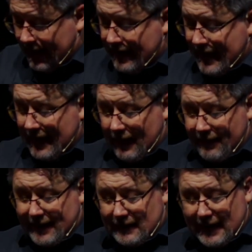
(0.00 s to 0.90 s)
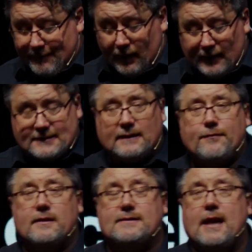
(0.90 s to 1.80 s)
by it, and now they claim they're listening
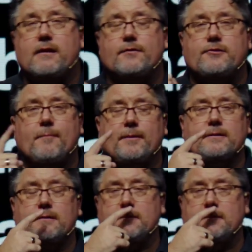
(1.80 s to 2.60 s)
for the sound of a trumpet.